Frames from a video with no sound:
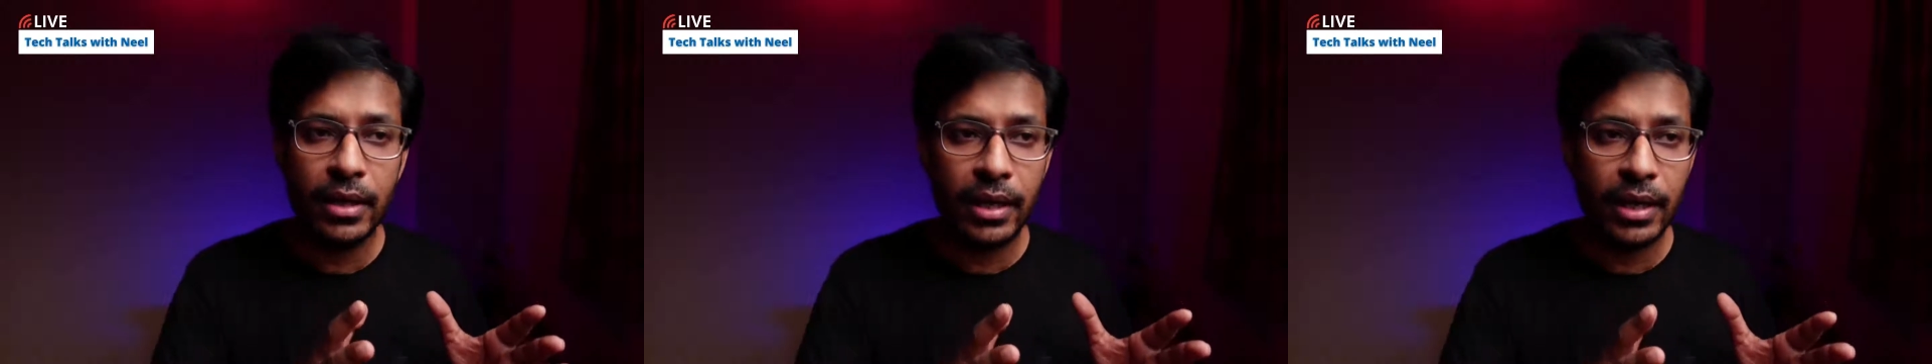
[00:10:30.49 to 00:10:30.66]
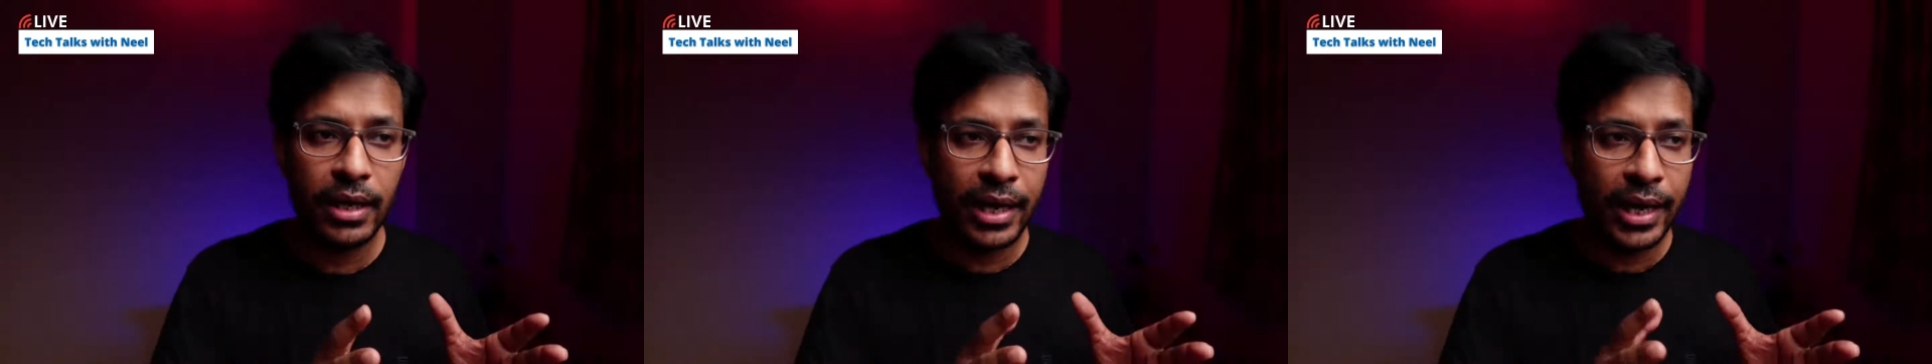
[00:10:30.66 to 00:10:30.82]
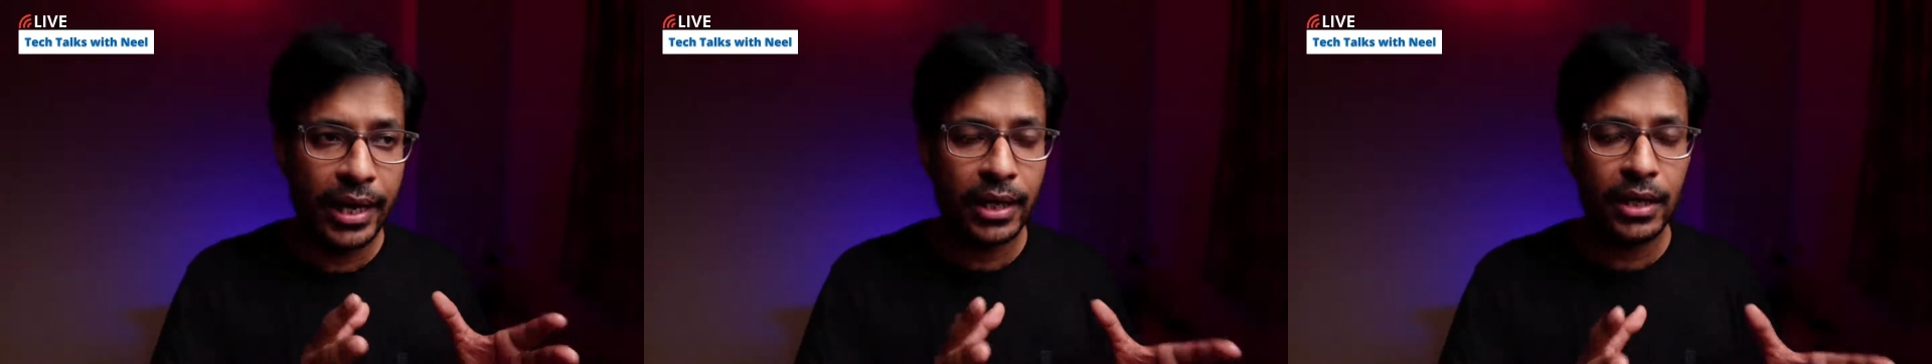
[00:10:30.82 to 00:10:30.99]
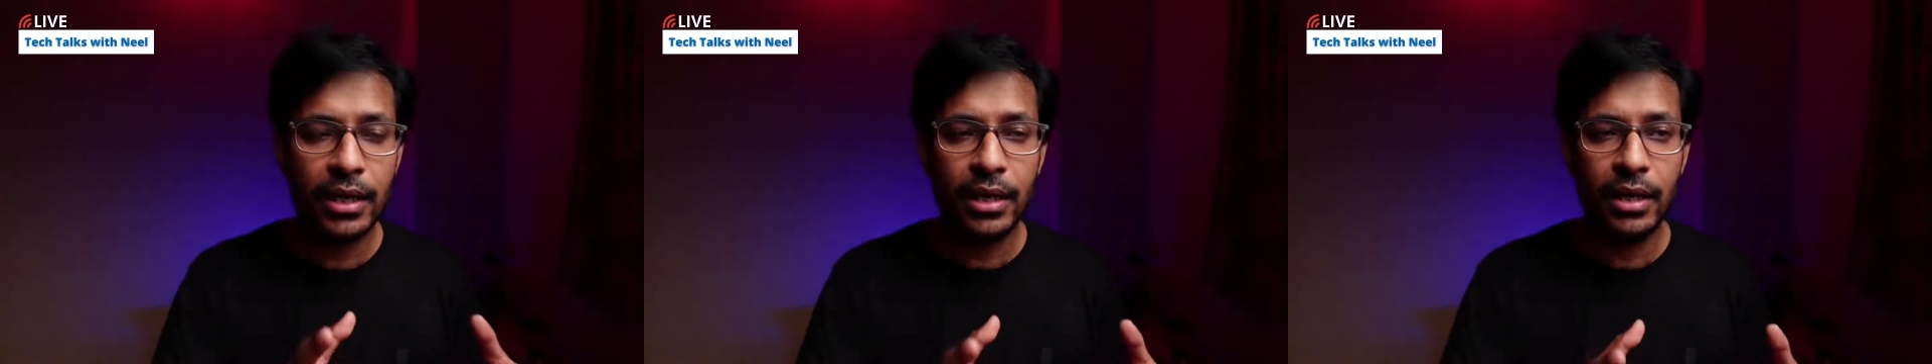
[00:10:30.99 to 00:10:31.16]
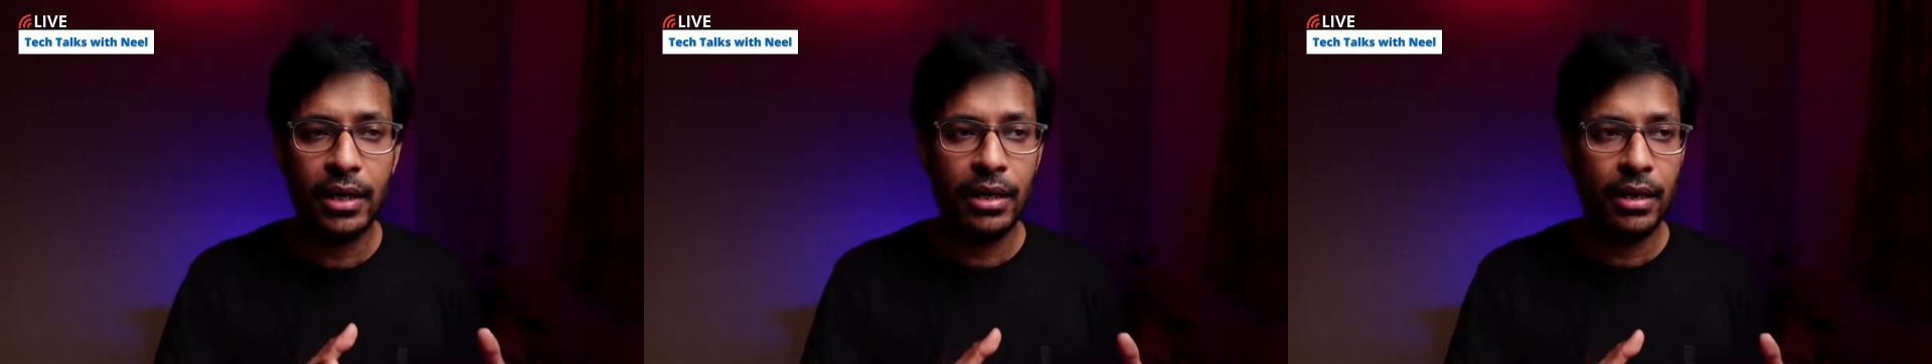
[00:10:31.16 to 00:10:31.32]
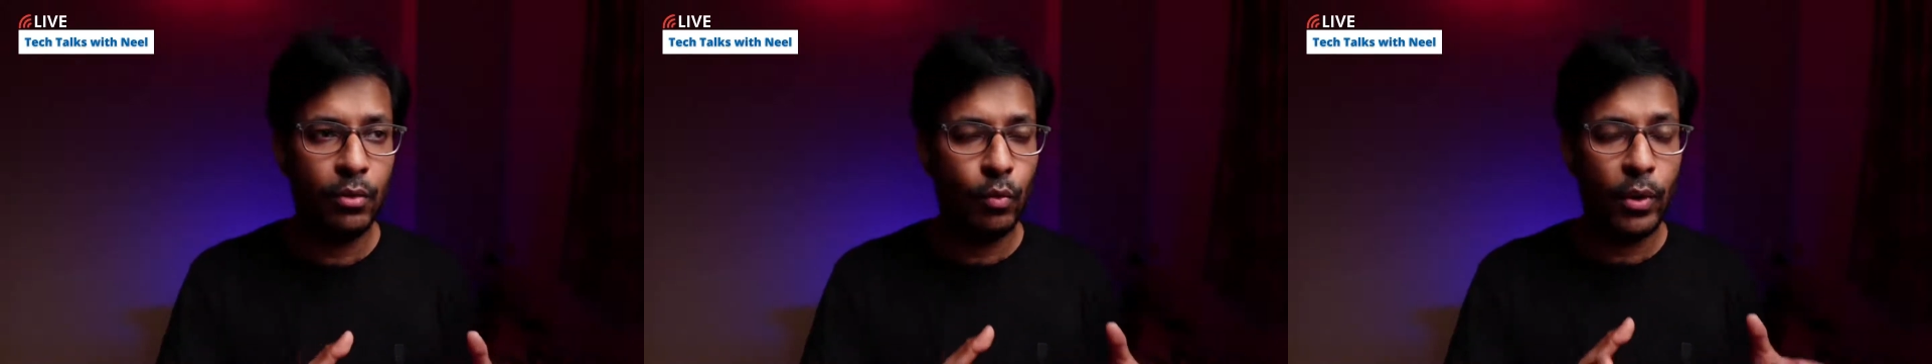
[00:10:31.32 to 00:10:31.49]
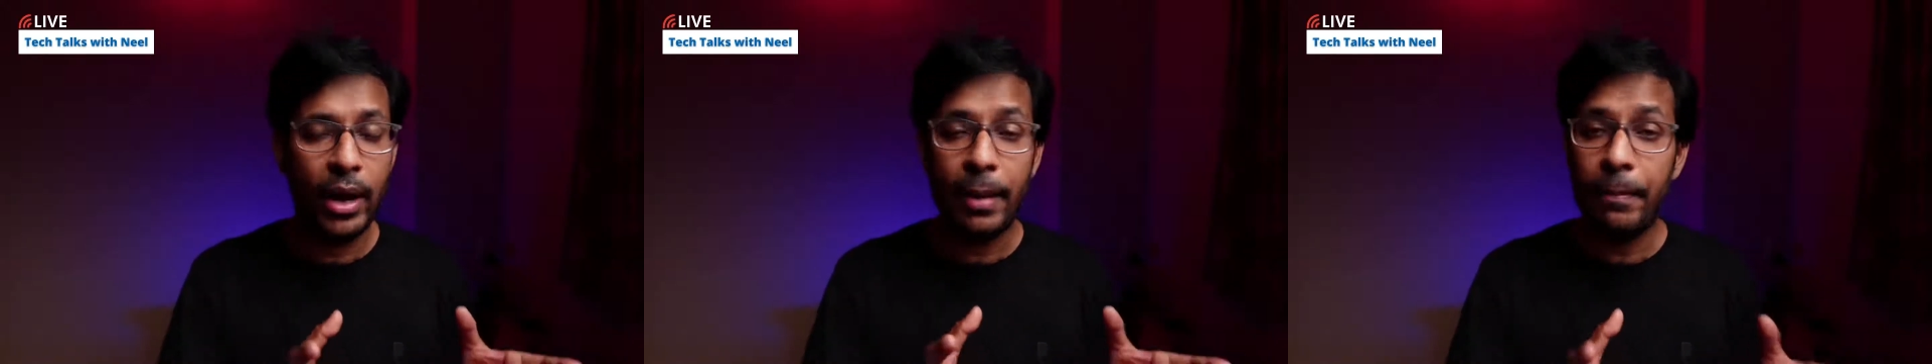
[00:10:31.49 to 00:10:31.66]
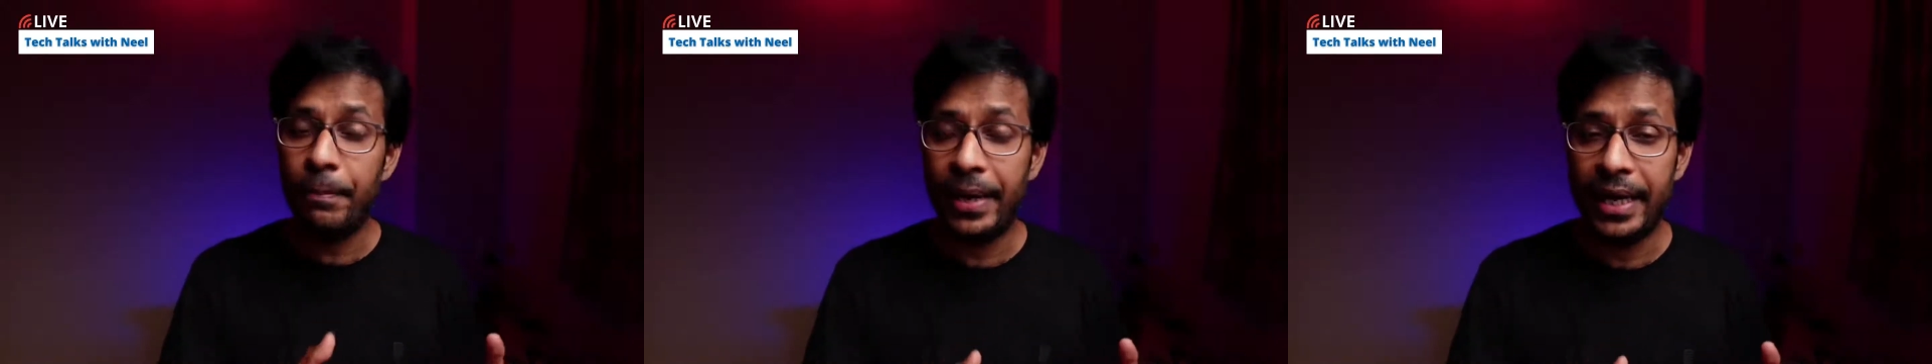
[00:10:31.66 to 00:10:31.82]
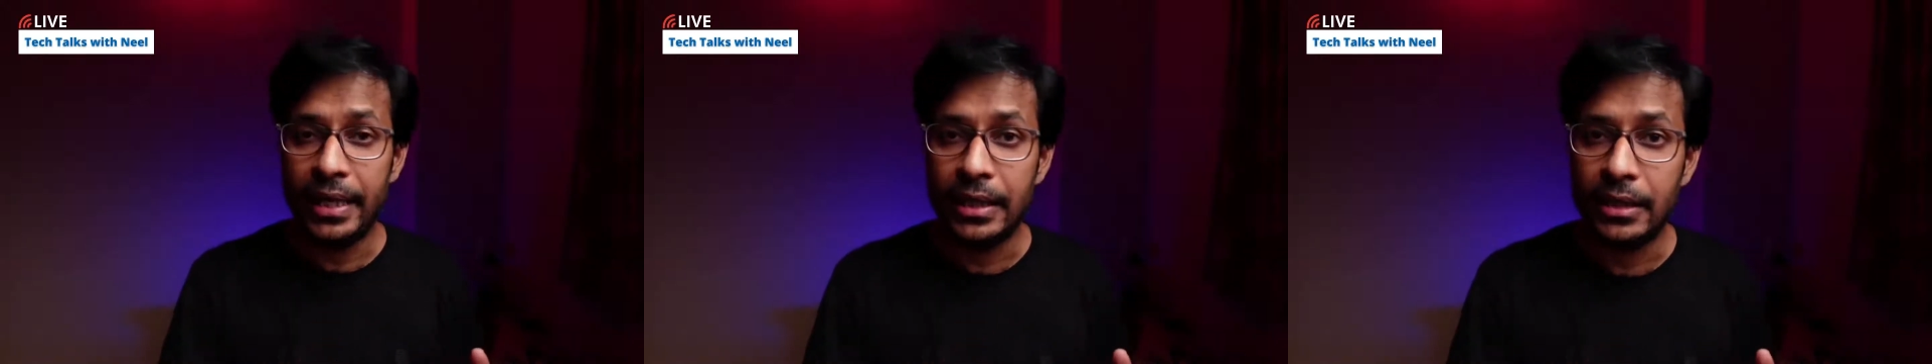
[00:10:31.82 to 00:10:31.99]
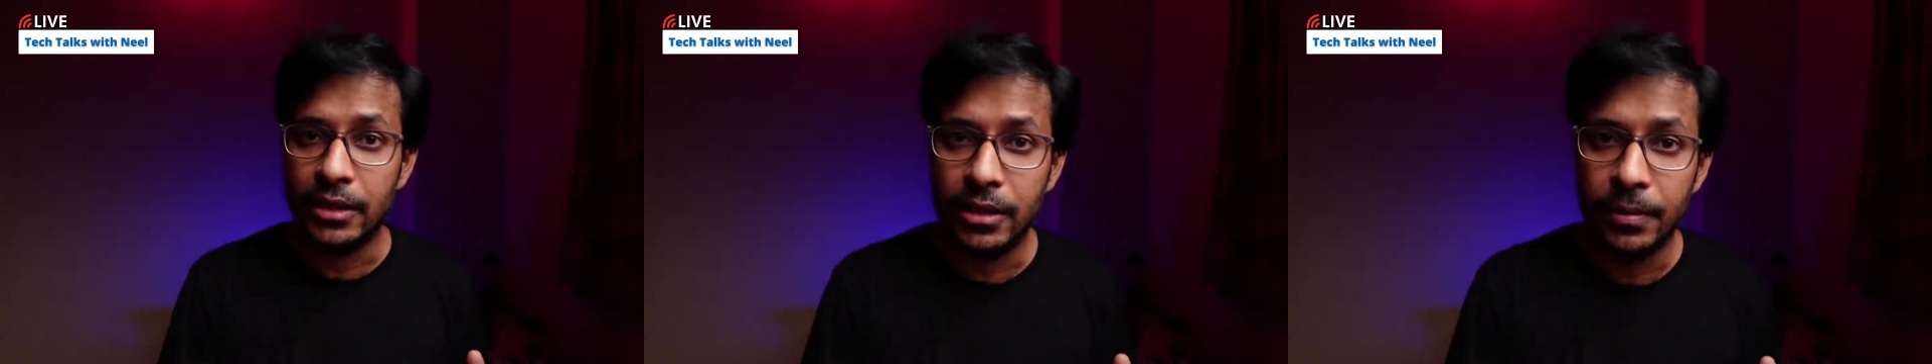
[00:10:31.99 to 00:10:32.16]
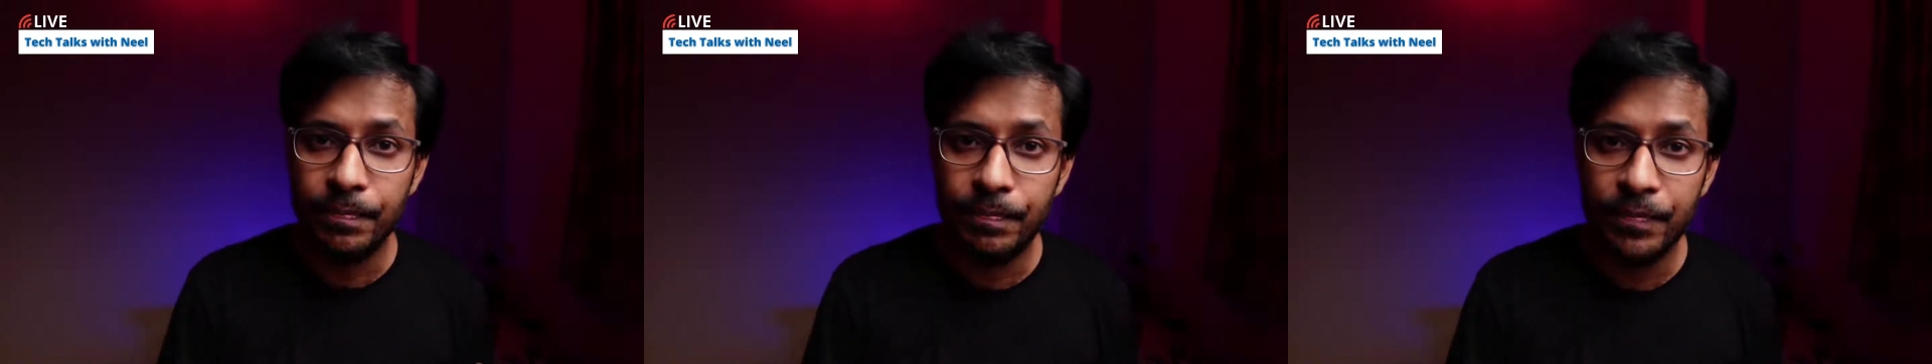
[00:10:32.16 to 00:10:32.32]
like a web page.